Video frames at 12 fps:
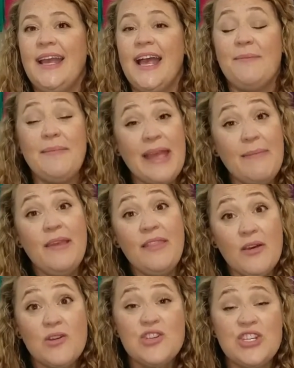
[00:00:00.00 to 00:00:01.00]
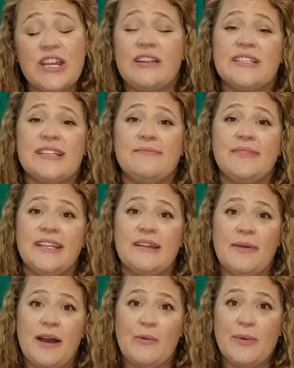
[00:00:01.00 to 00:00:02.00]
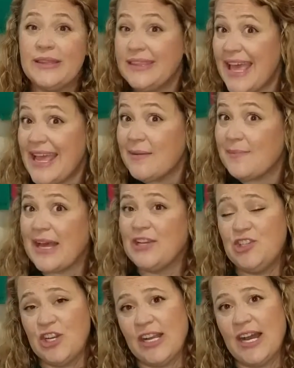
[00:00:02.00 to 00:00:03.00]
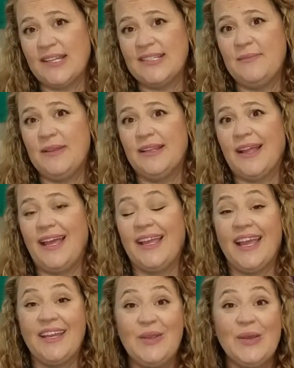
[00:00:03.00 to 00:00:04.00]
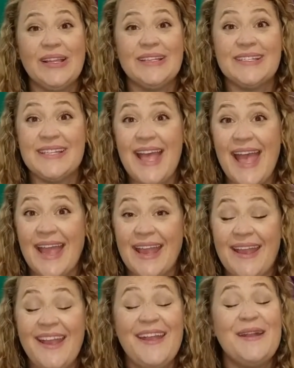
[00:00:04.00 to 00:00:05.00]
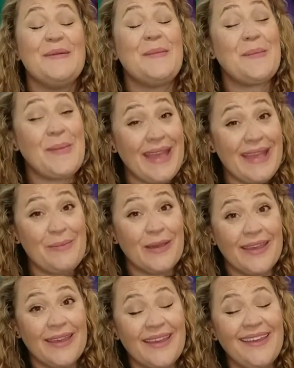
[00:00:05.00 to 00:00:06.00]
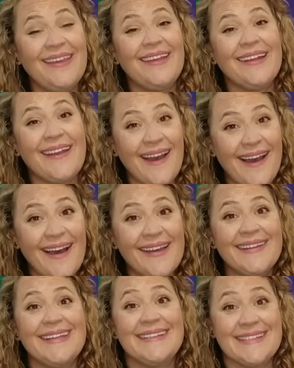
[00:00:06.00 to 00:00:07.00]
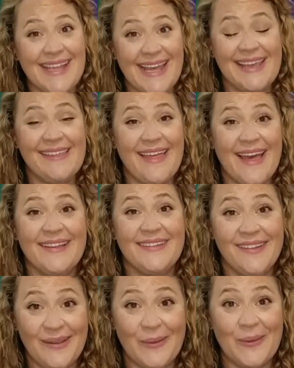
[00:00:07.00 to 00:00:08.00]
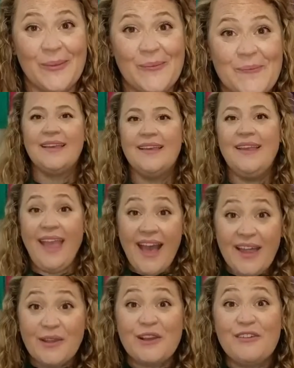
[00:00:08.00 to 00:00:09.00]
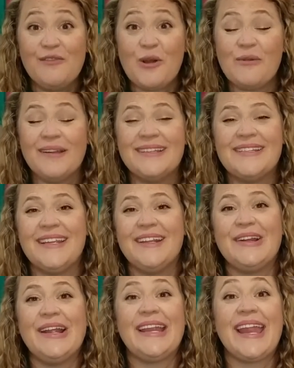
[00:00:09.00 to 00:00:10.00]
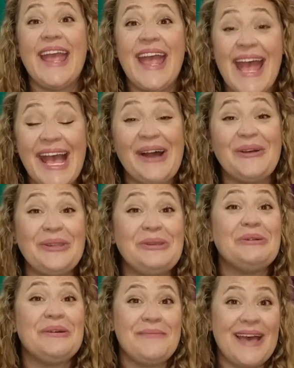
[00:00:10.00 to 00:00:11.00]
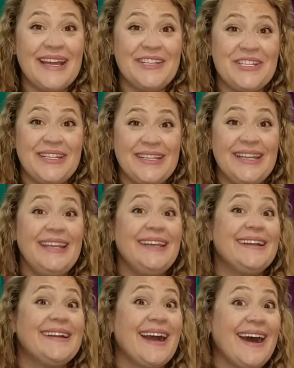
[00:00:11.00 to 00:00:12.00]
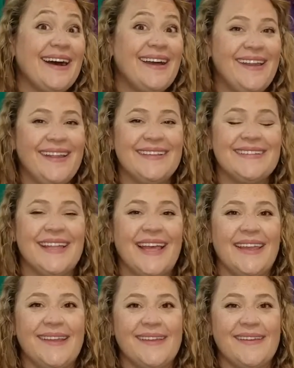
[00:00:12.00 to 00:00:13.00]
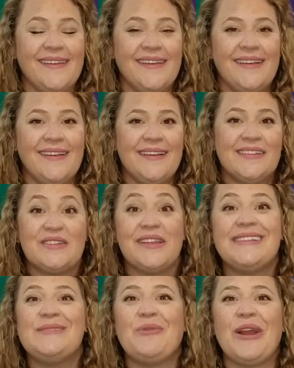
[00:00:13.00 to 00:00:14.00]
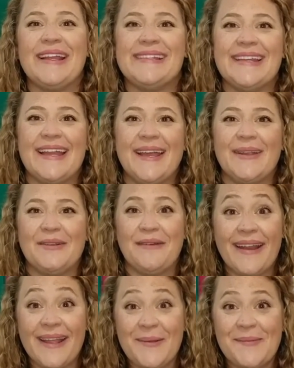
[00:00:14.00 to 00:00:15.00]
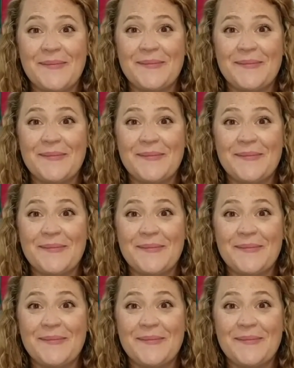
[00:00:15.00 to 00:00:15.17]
And maybe they'll share something about what they imagine God to be like, and you can say, maybe God is like that too. I look forward to hearing how you imagine God is like. So let's pray today. You ready?